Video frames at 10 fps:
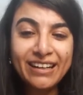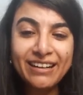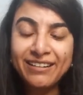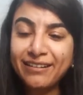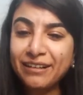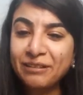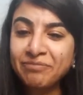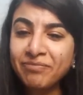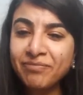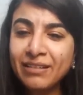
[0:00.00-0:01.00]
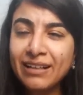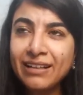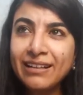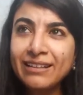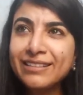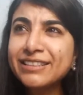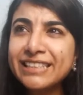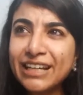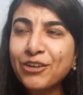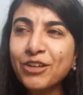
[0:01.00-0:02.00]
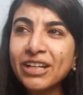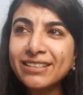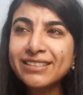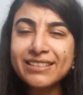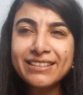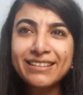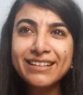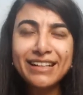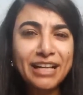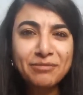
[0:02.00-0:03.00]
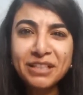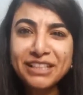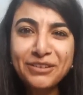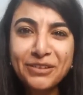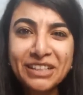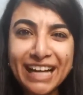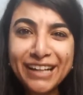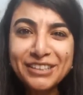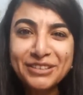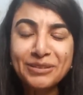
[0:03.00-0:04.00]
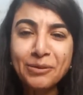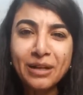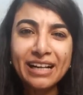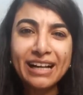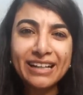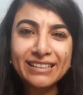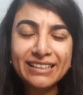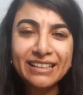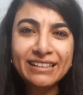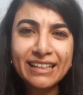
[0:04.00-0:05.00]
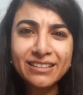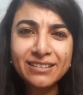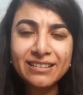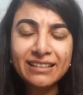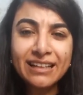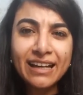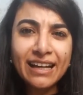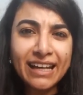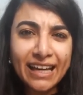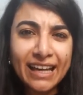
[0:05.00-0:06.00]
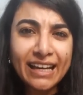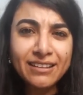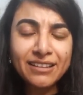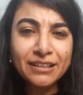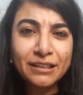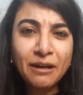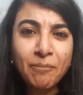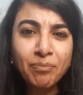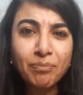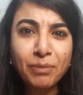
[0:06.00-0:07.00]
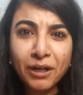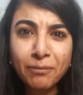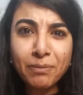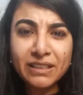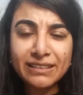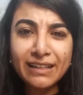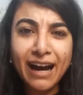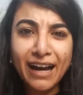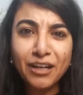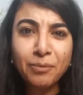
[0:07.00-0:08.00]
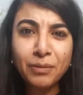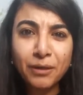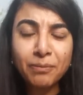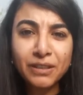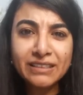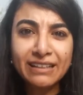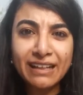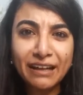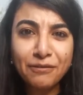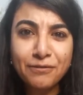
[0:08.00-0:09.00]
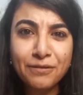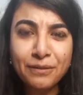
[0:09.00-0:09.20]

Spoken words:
The secret, let me decode that too. Well, I think it's the purpose, the higher purpose in life.